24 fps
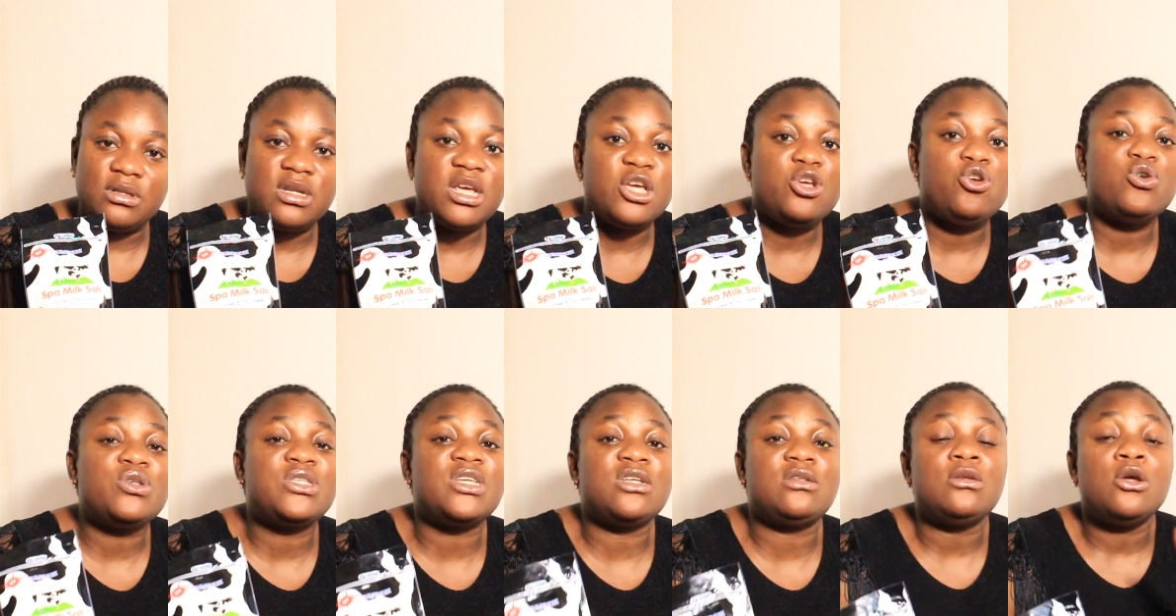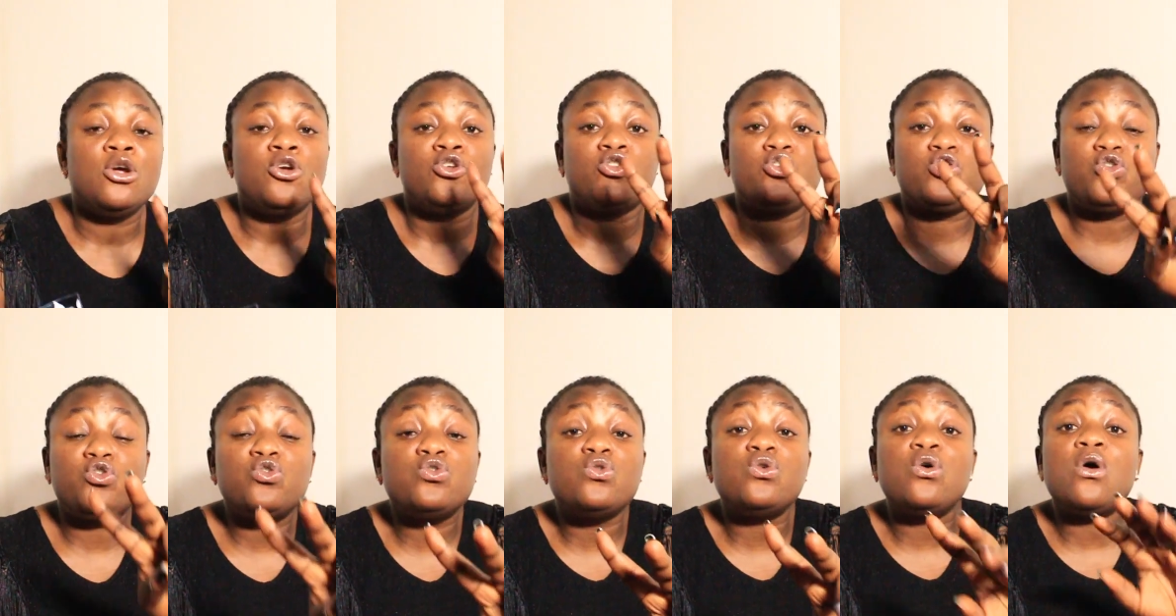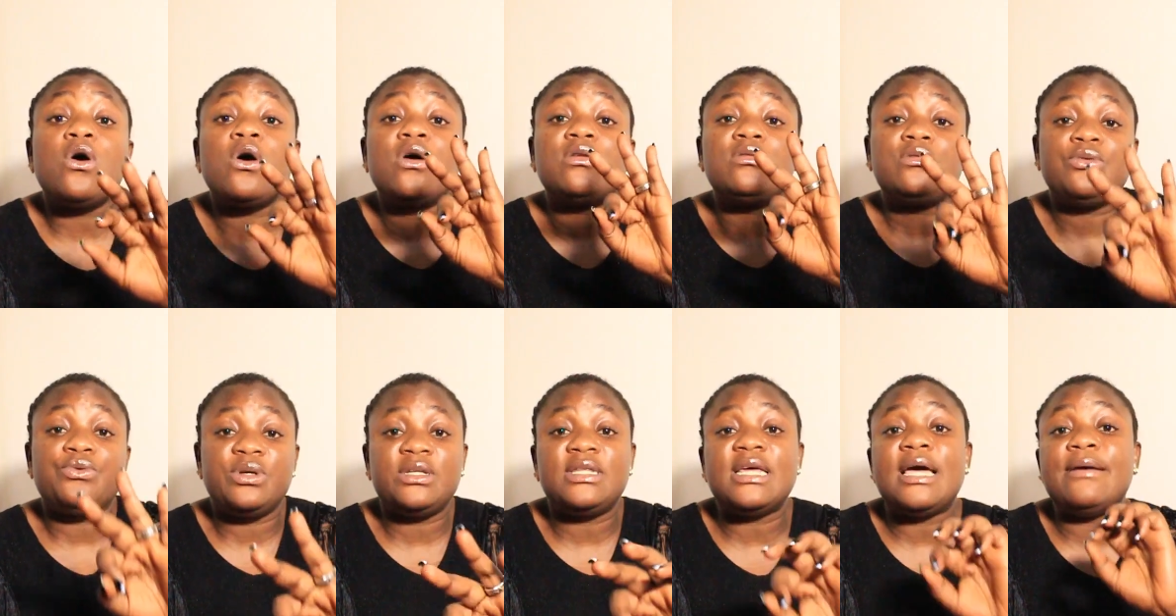day. Use it 2 or
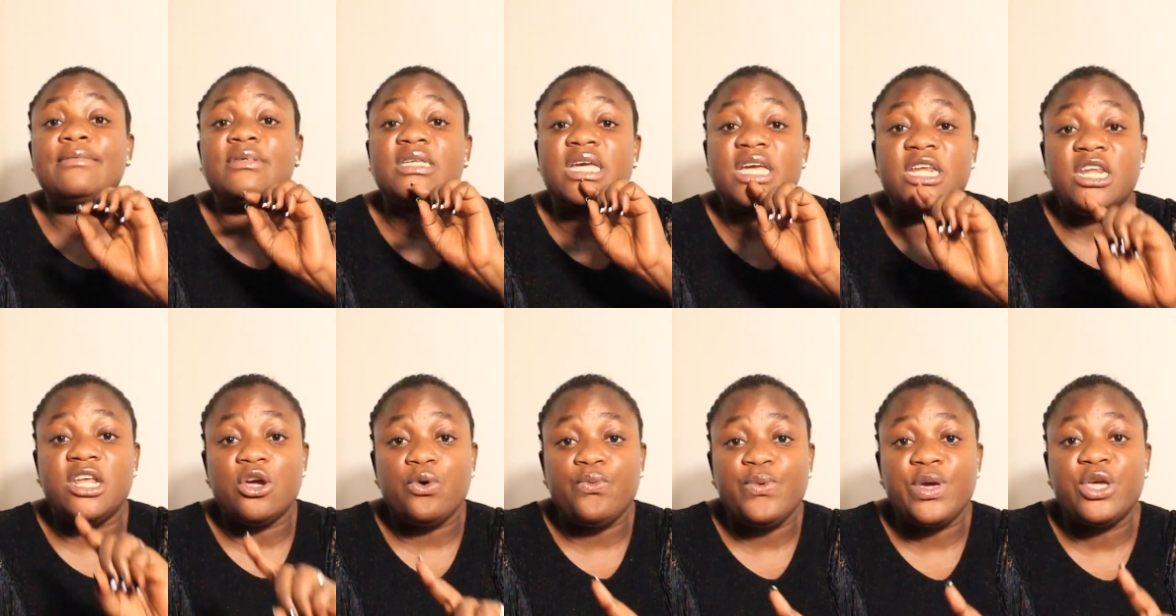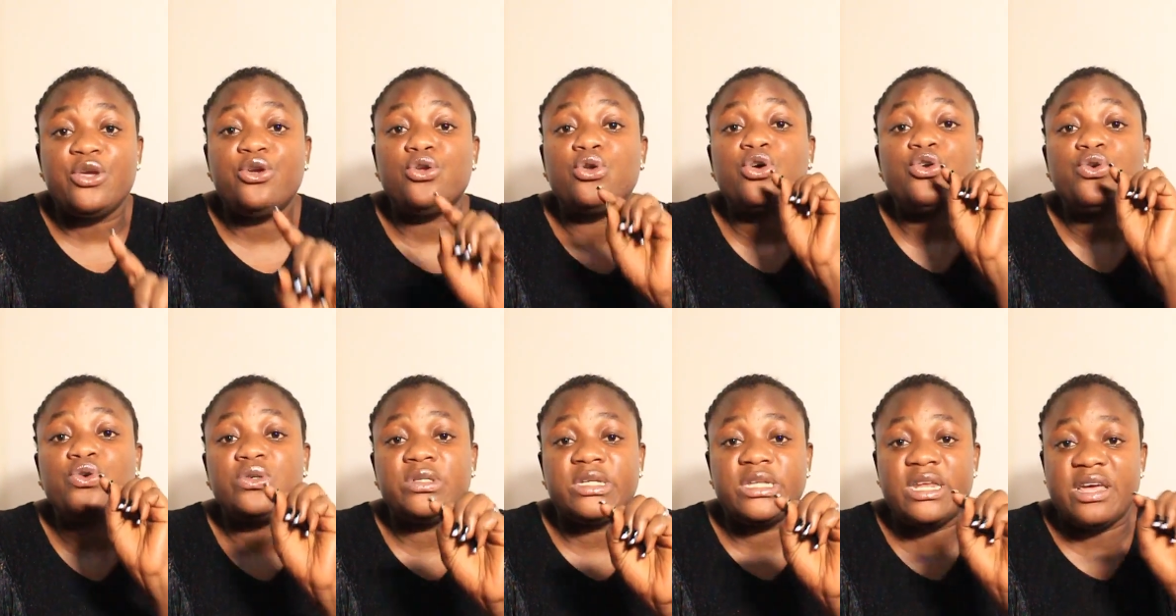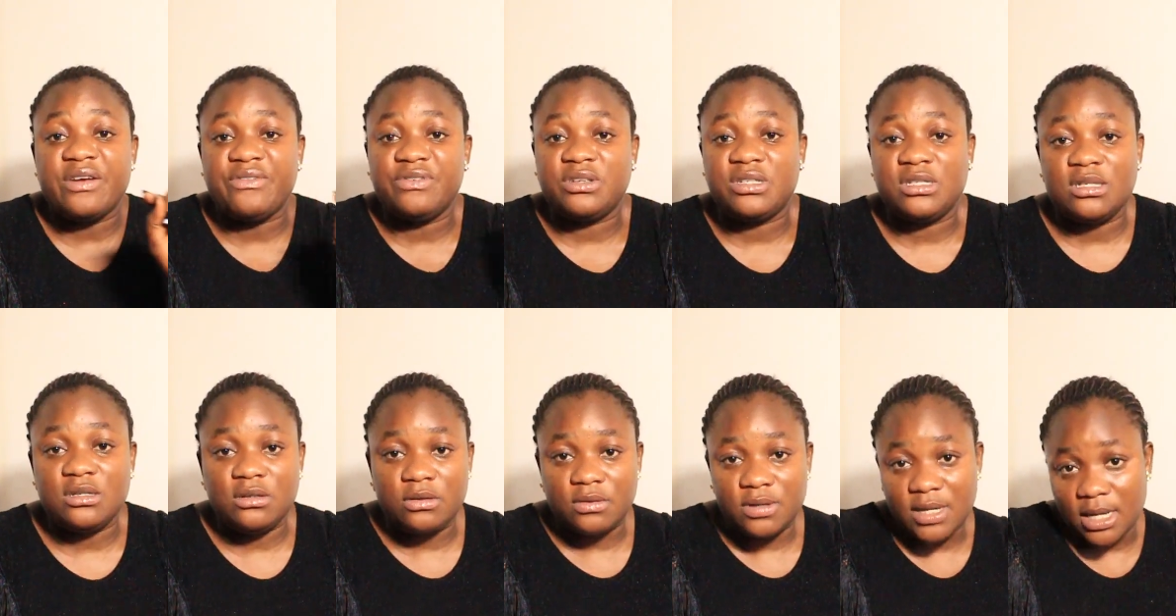3 times in a week. You don't use it every
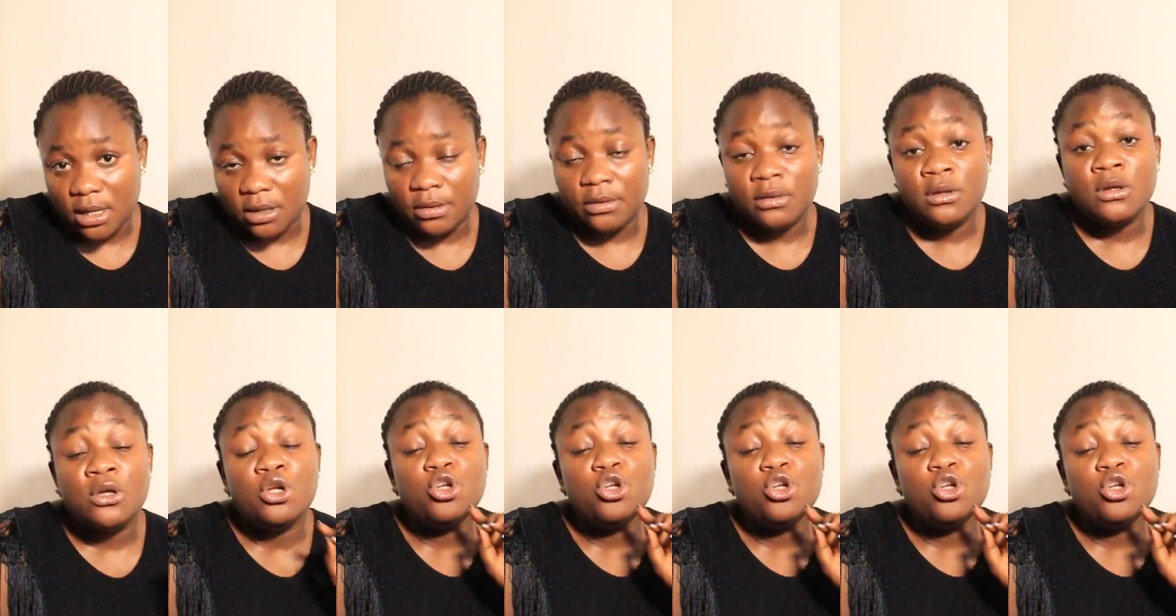single day.